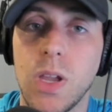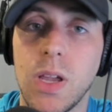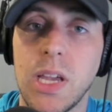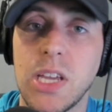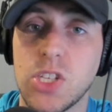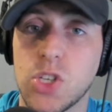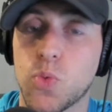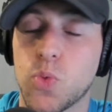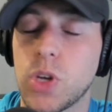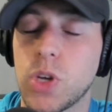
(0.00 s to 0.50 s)

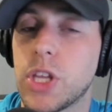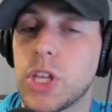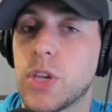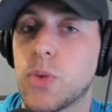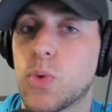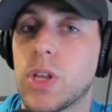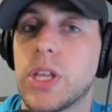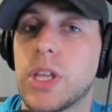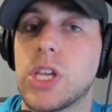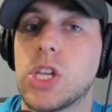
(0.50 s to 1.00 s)
is a
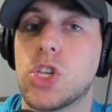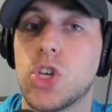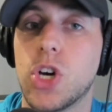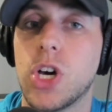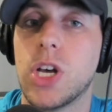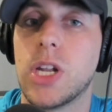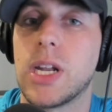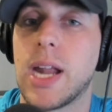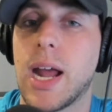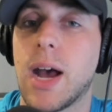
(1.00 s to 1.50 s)
really, really
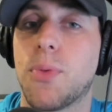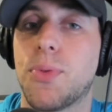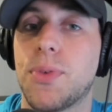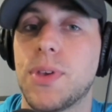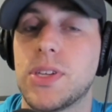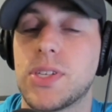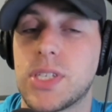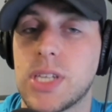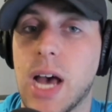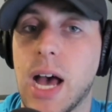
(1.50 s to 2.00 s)
good and
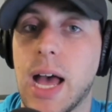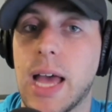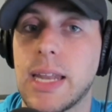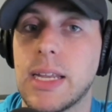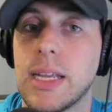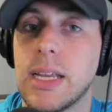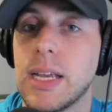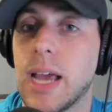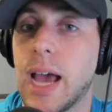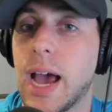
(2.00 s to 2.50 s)
healthy
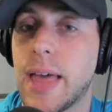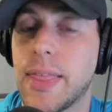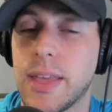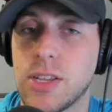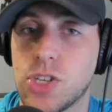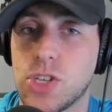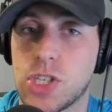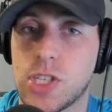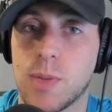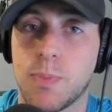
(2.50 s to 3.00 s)
sign. And
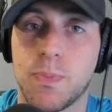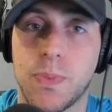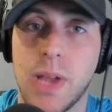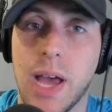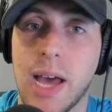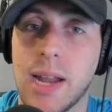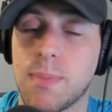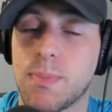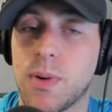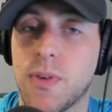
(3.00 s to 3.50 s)
then just a
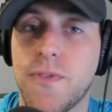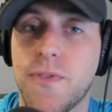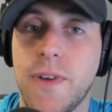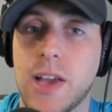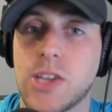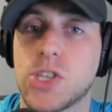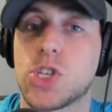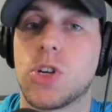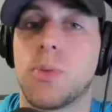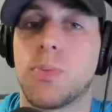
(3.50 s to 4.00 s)
kind of
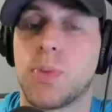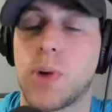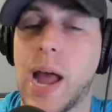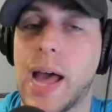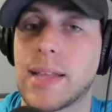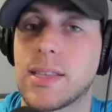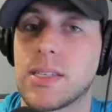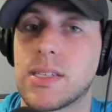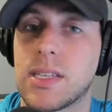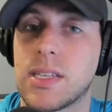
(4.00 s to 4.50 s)
professional
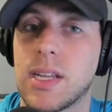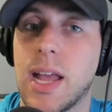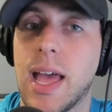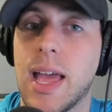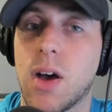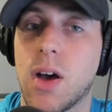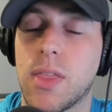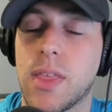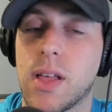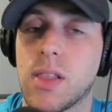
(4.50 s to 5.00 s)
practice
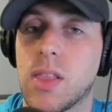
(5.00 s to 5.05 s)
today on